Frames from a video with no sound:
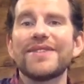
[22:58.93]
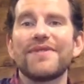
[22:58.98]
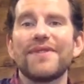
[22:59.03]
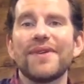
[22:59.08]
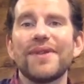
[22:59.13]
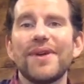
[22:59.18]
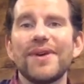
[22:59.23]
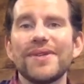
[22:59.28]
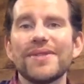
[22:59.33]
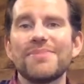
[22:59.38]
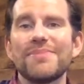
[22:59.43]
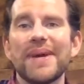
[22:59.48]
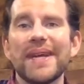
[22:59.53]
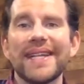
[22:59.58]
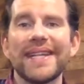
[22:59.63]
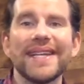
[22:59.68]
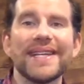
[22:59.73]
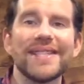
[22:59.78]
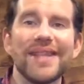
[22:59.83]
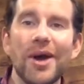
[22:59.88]
for those
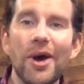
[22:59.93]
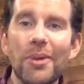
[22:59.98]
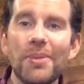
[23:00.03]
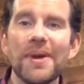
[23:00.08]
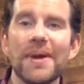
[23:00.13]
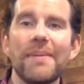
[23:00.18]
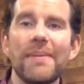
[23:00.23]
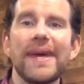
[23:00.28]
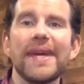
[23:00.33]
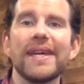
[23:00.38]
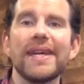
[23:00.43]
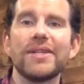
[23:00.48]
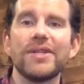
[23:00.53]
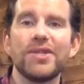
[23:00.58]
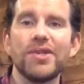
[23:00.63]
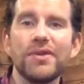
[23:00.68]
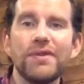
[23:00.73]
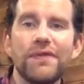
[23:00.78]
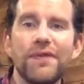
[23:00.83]
picnics, I hope you can make it June